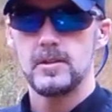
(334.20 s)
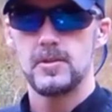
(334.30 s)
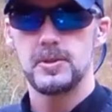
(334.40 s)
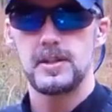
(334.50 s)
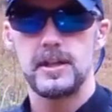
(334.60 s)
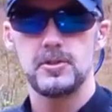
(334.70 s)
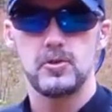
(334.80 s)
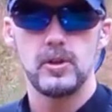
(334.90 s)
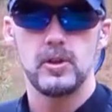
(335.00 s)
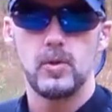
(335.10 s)
So today's
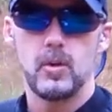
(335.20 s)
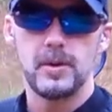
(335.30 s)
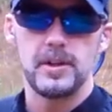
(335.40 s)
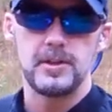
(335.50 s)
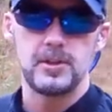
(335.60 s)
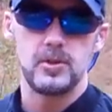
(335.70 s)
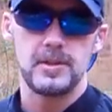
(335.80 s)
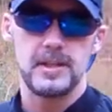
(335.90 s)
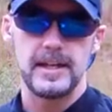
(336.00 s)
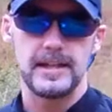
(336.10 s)
drill, what we're going to do
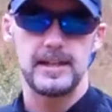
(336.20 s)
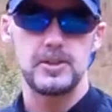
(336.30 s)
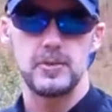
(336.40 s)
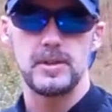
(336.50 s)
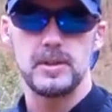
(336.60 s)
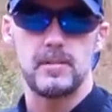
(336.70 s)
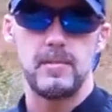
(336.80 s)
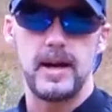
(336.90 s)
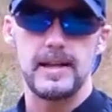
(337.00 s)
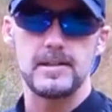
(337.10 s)
is kind of get you into the
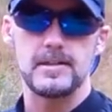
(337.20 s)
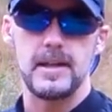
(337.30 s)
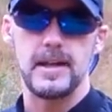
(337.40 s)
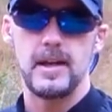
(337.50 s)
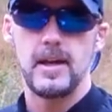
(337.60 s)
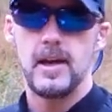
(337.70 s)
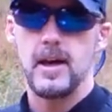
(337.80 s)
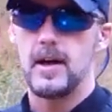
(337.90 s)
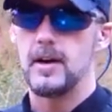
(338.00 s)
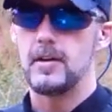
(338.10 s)
mindset
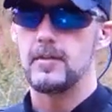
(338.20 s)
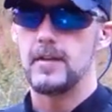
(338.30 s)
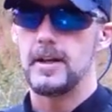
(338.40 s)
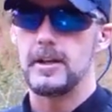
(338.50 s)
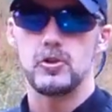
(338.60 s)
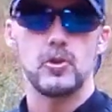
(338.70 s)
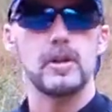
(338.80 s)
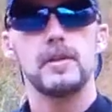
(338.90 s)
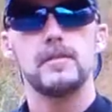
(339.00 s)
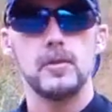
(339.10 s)
of an
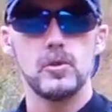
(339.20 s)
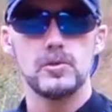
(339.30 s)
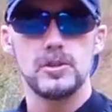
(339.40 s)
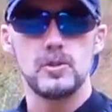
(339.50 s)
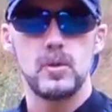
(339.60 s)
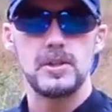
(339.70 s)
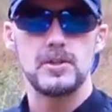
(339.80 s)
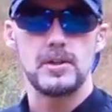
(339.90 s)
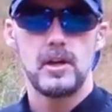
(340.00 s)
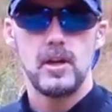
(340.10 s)
adrenaline-fueled
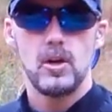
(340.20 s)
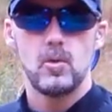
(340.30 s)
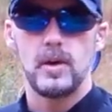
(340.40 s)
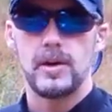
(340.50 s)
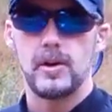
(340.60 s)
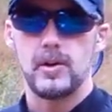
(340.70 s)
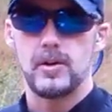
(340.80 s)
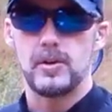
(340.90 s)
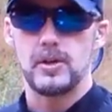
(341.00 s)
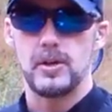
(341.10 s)
situation where
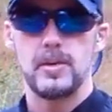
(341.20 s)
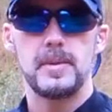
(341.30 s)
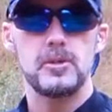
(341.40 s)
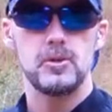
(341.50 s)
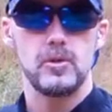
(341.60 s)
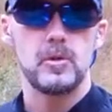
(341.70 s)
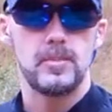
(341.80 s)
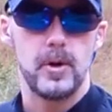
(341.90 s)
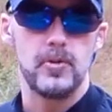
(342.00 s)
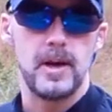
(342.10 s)
you're going to be shooting
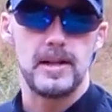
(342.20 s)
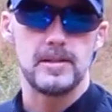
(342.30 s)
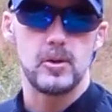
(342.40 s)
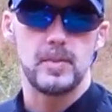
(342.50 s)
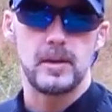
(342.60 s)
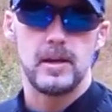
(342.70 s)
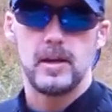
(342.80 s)
with both eyes open.